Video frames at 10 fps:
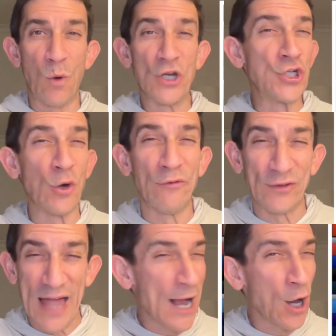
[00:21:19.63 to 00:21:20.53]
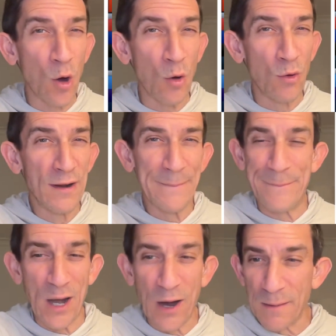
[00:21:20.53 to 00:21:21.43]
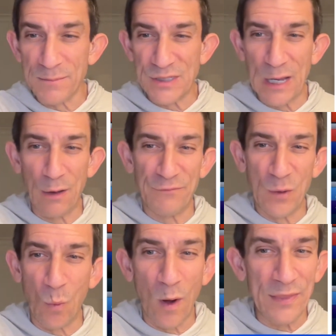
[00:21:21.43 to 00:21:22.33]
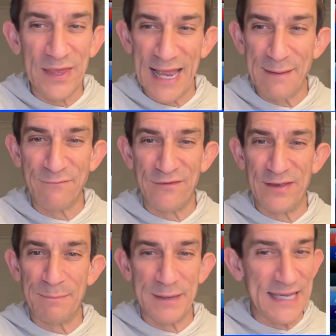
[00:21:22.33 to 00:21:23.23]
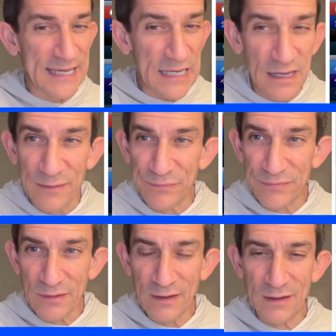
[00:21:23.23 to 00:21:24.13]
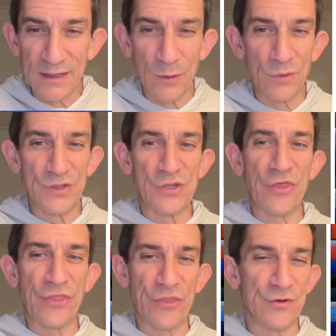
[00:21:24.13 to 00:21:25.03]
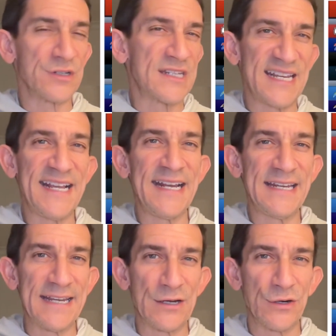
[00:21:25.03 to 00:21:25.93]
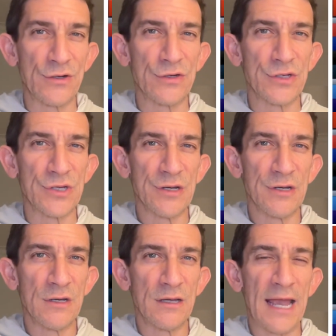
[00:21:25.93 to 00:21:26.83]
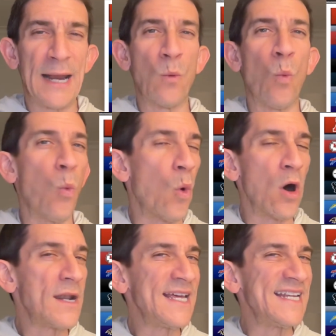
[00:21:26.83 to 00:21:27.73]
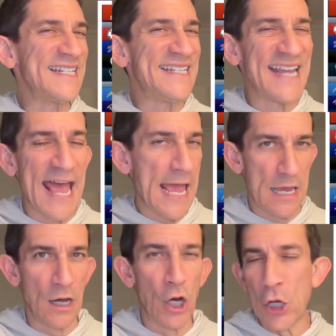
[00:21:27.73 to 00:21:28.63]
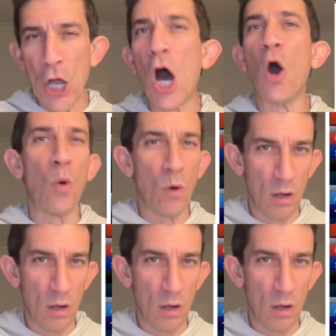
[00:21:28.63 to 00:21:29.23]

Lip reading: Joe Flacco bet on himself and won the MVP. It was 13 years and 1 day ago